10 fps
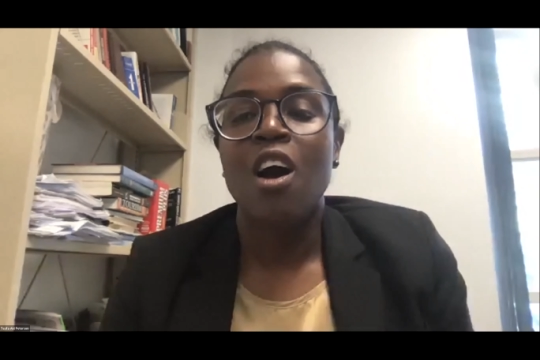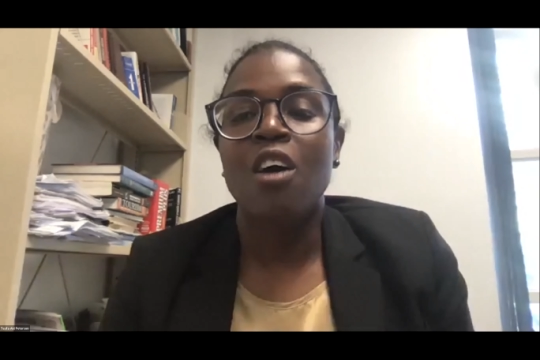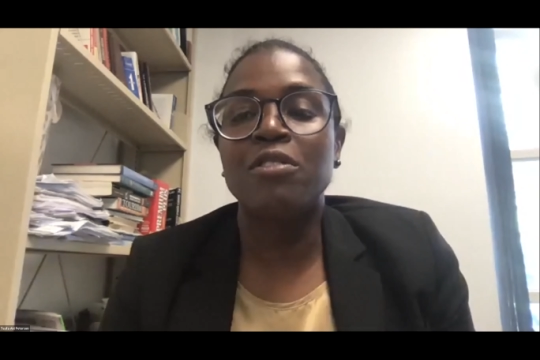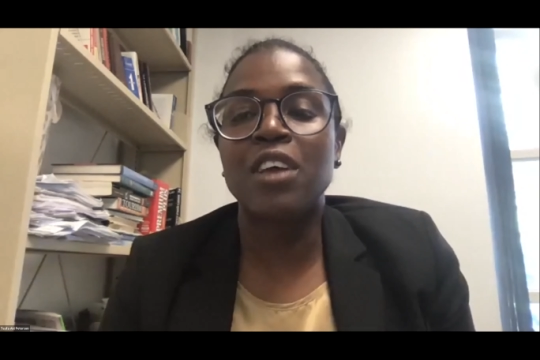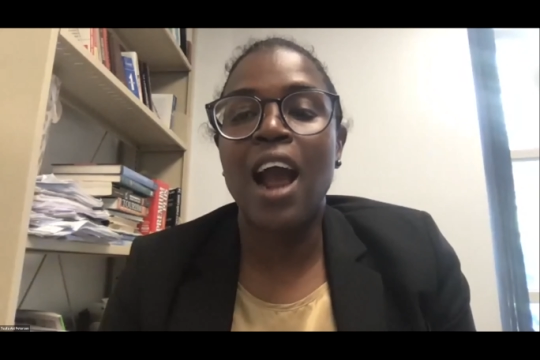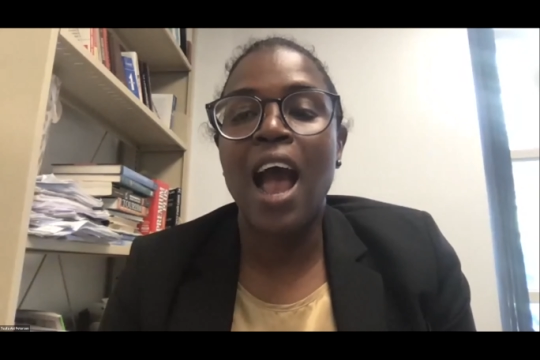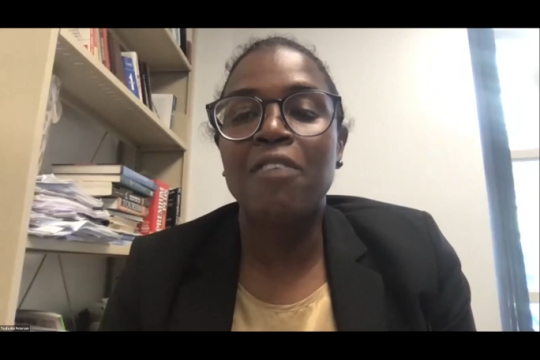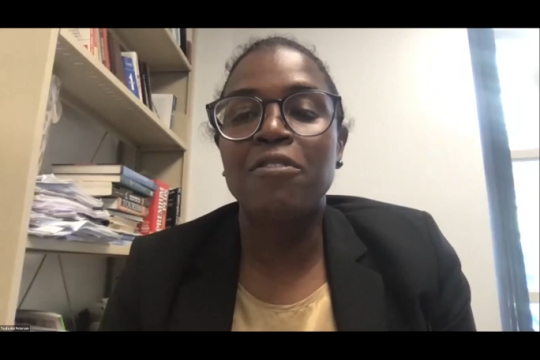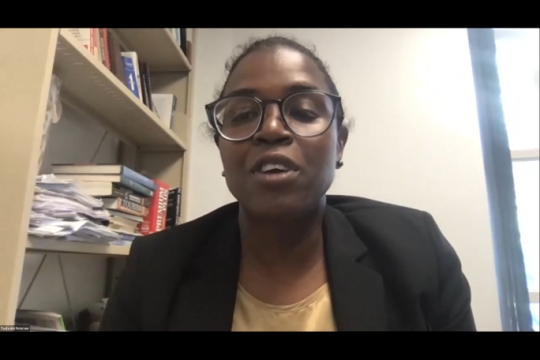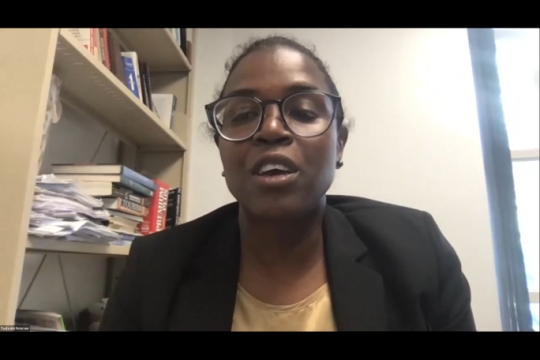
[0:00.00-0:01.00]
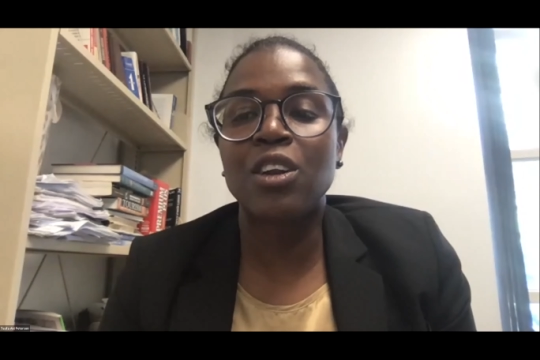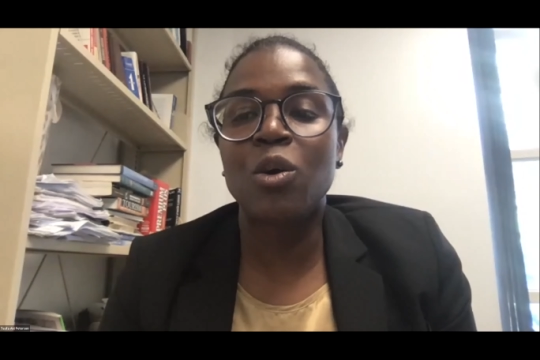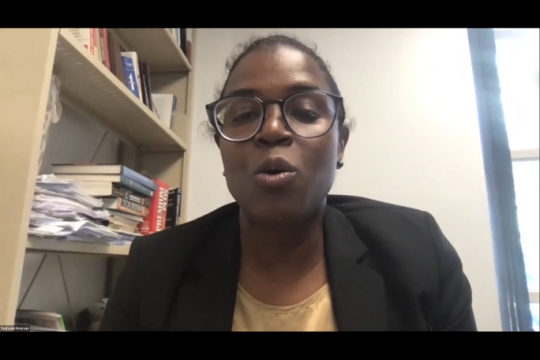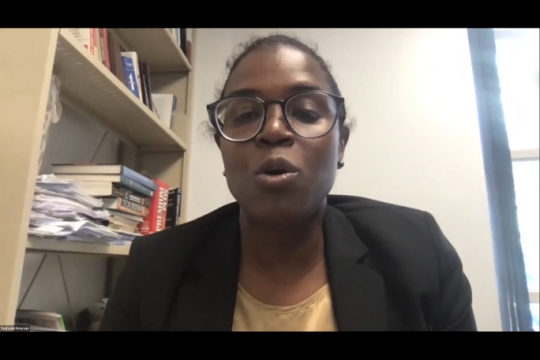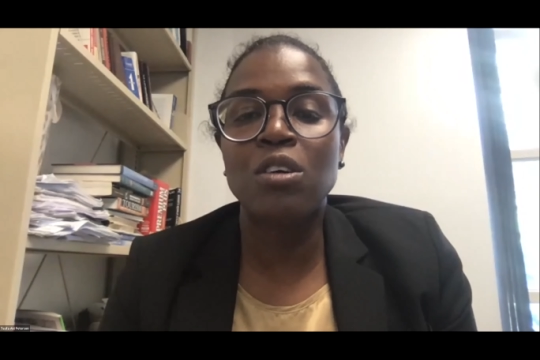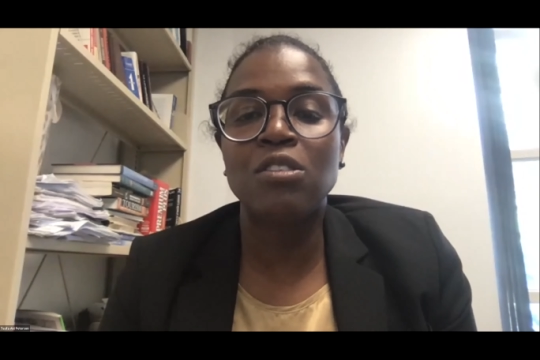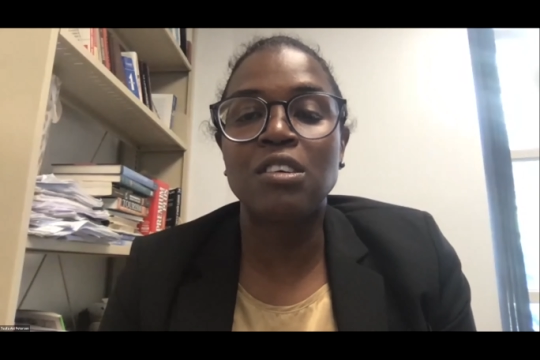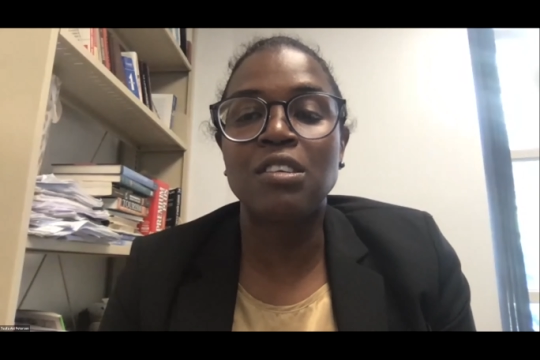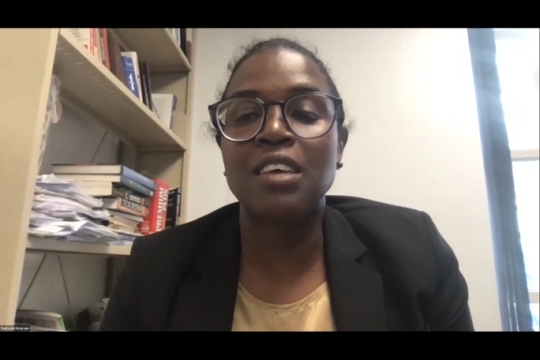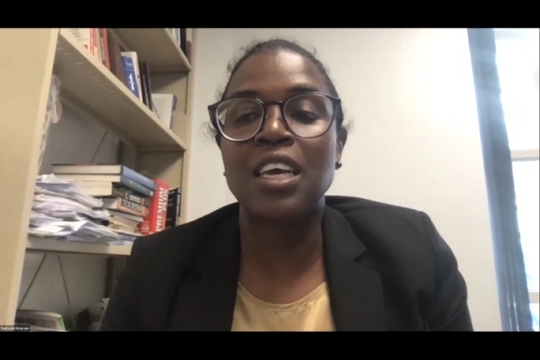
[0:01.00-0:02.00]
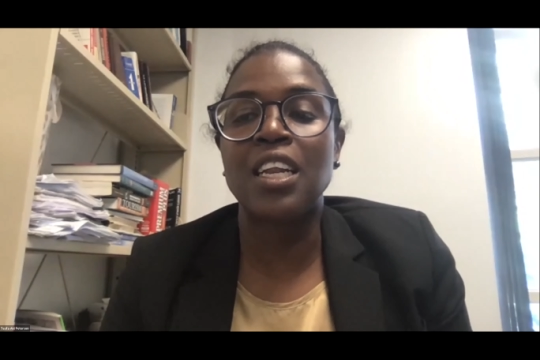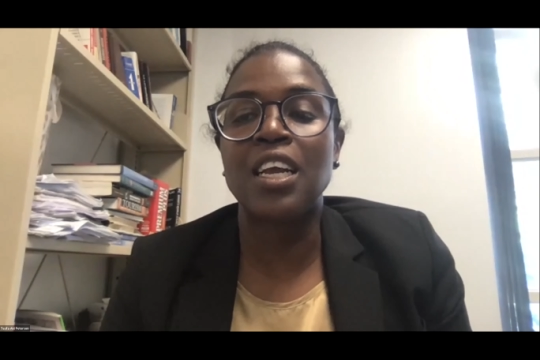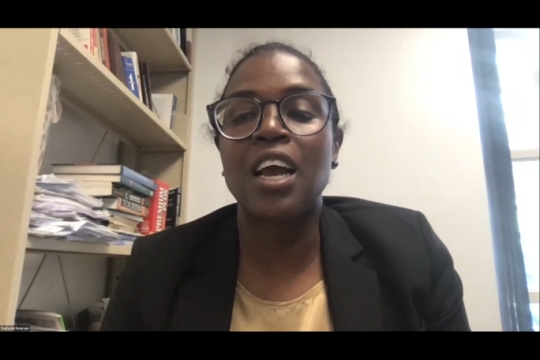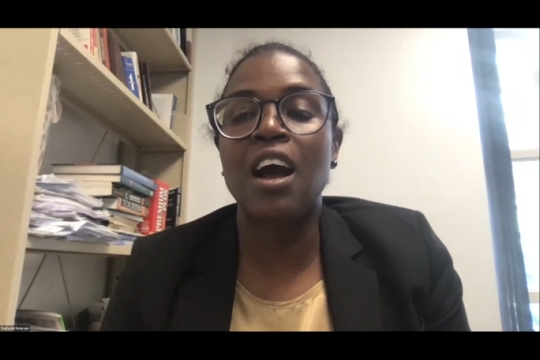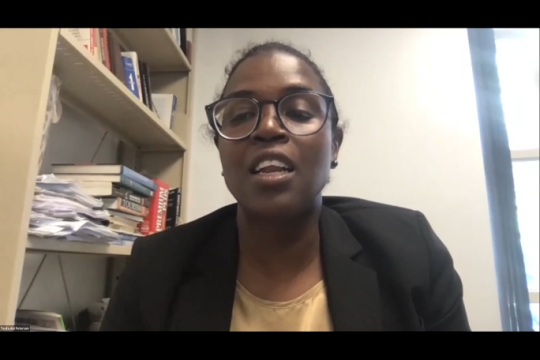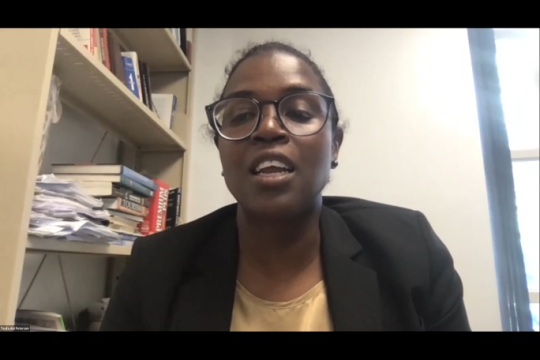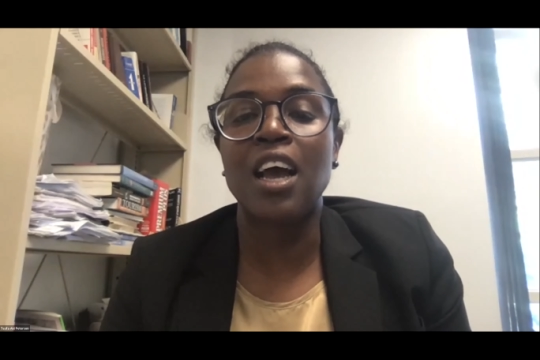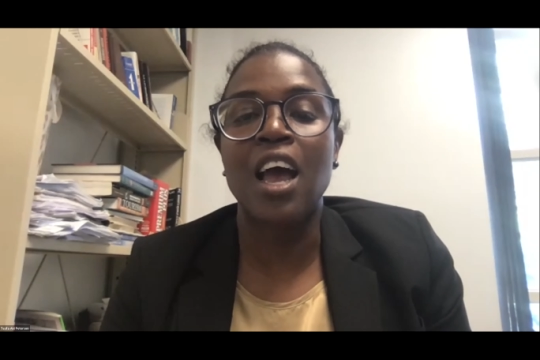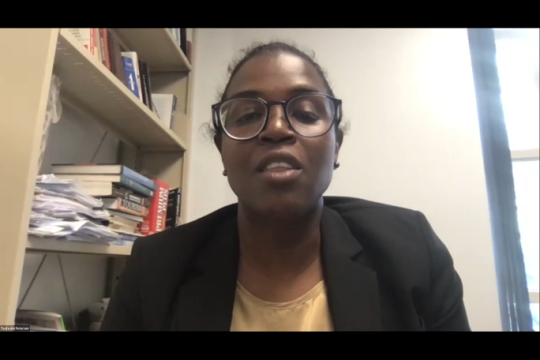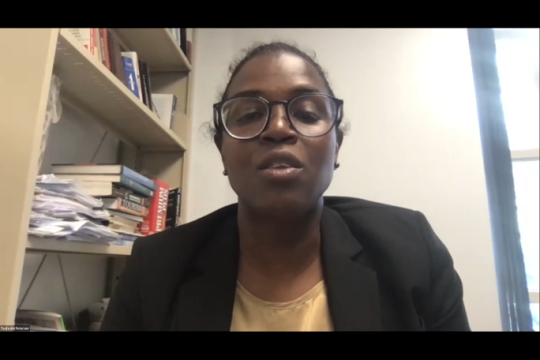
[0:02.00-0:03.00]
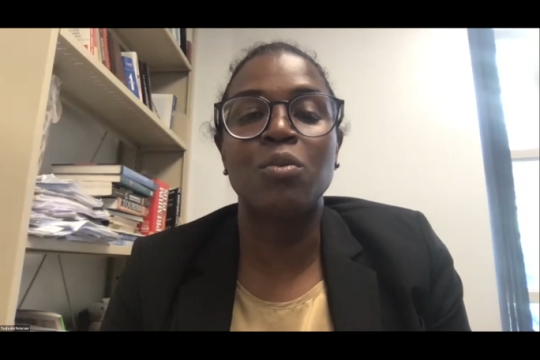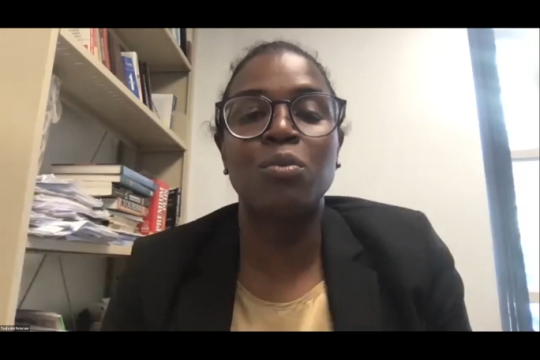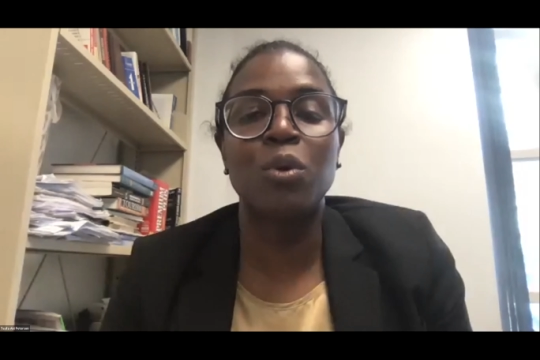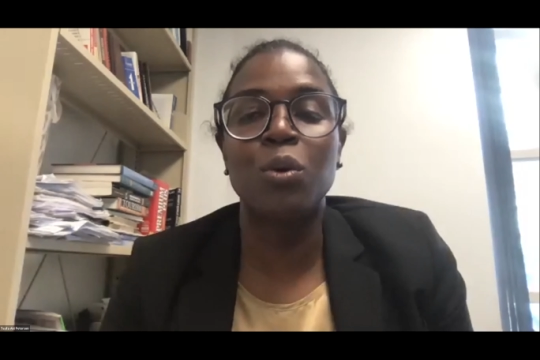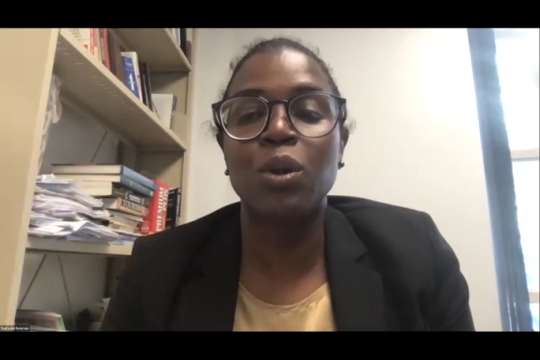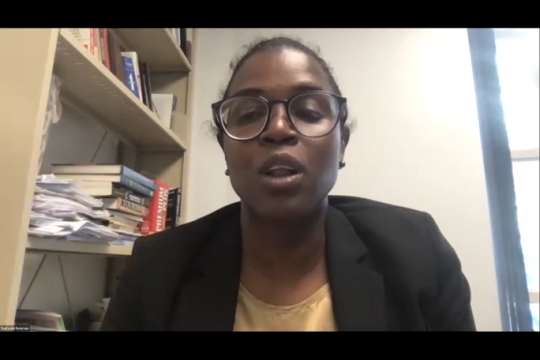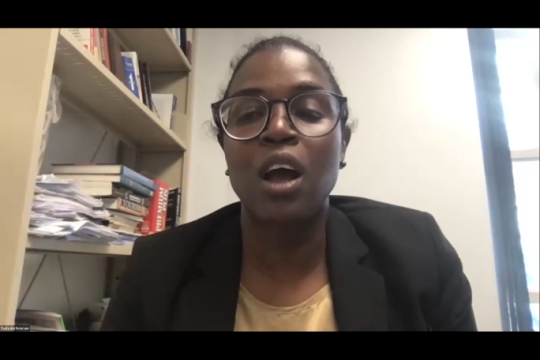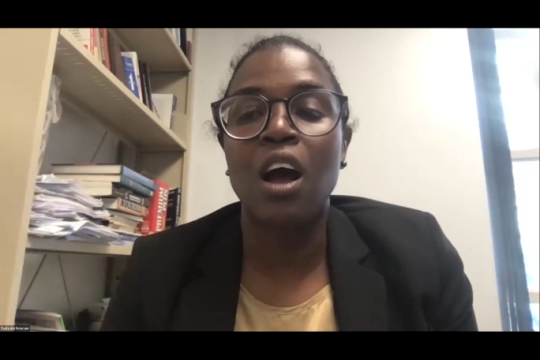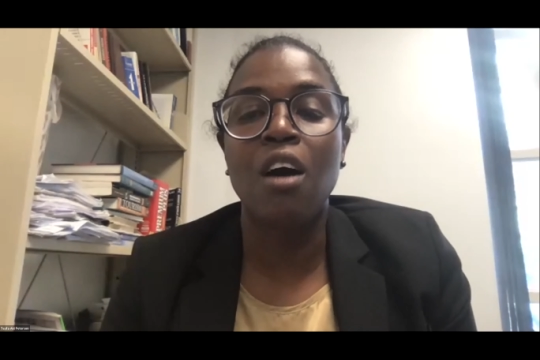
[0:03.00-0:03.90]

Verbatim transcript: of their African origins in Ghana and the role